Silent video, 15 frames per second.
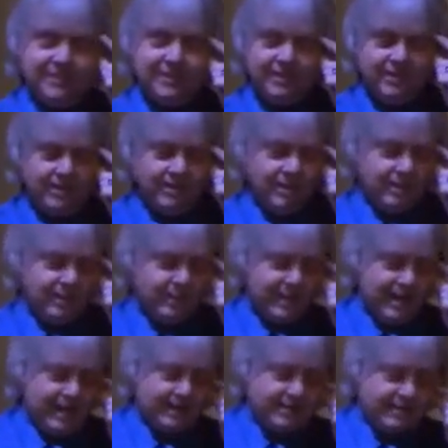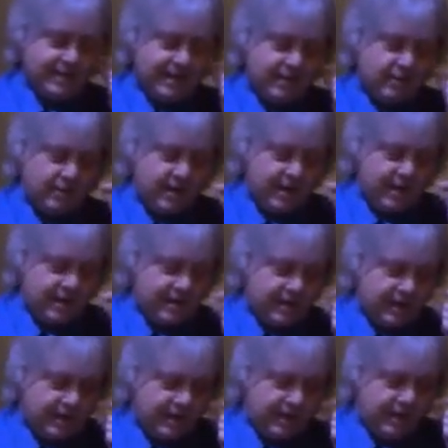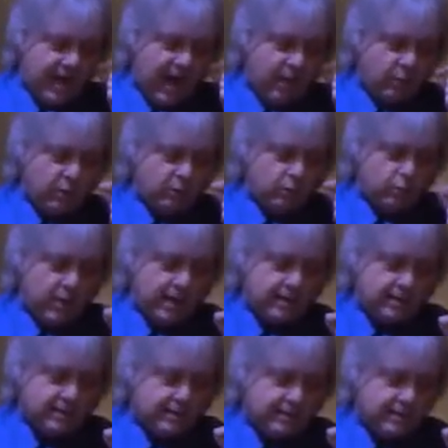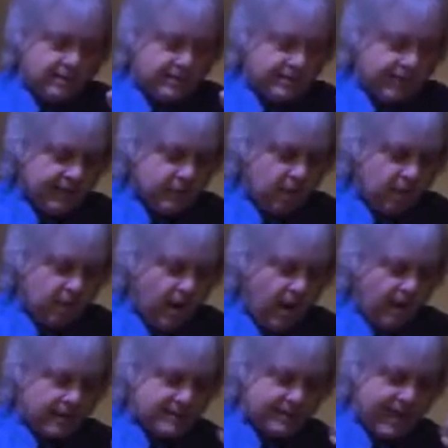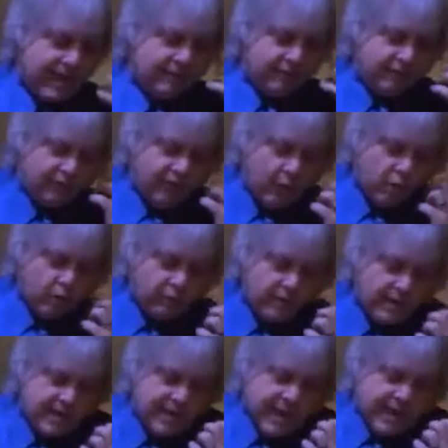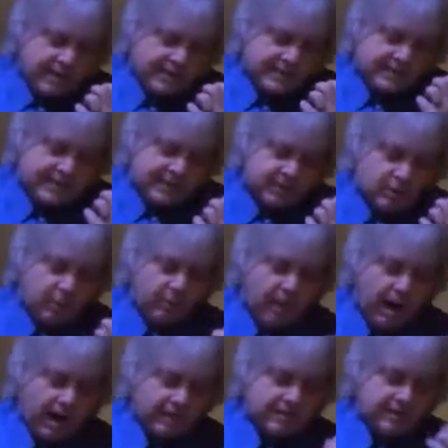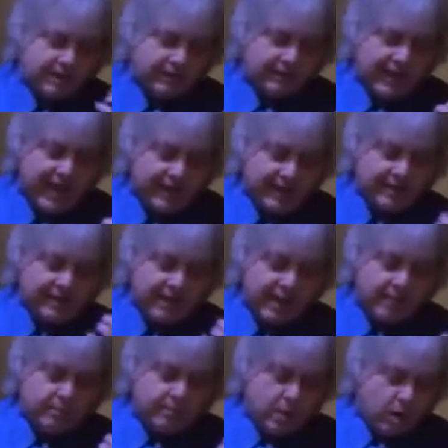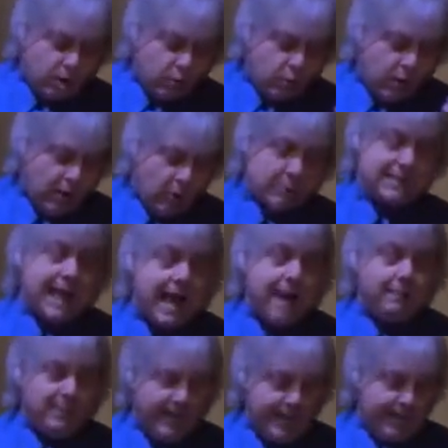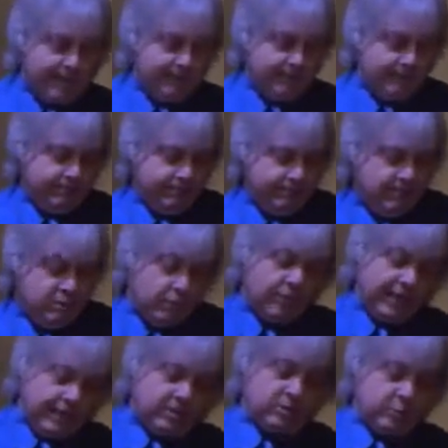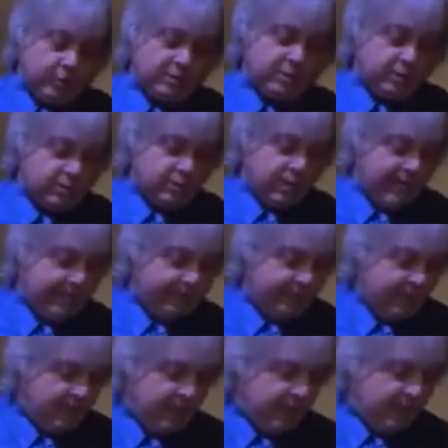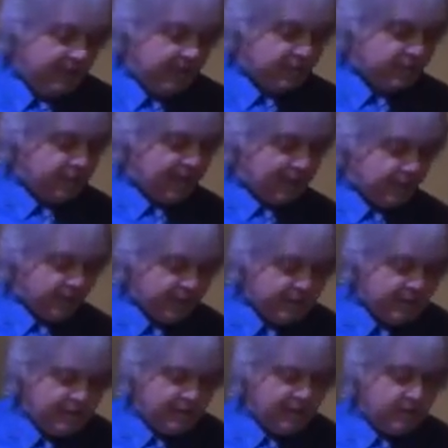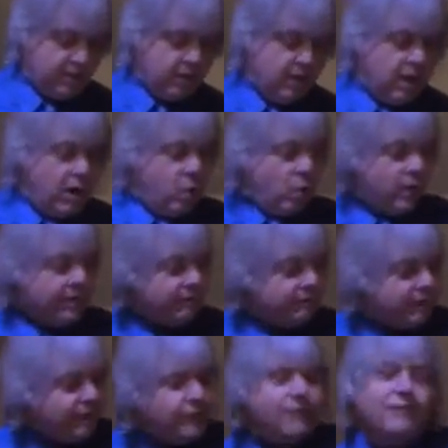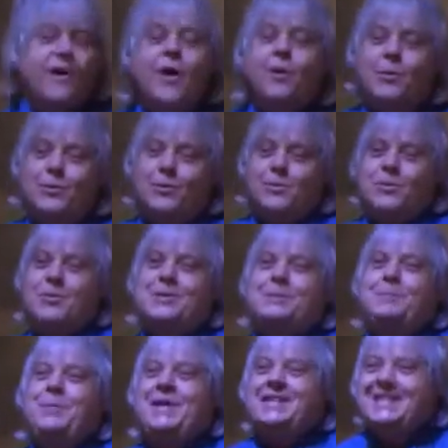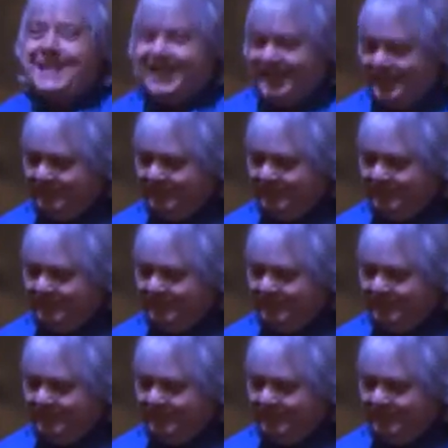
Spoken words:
The young man said, then I would run to the signal box and phone the next signal box to let them know what was happening so they could switch the train. The inspector continued, what if the phone was busy?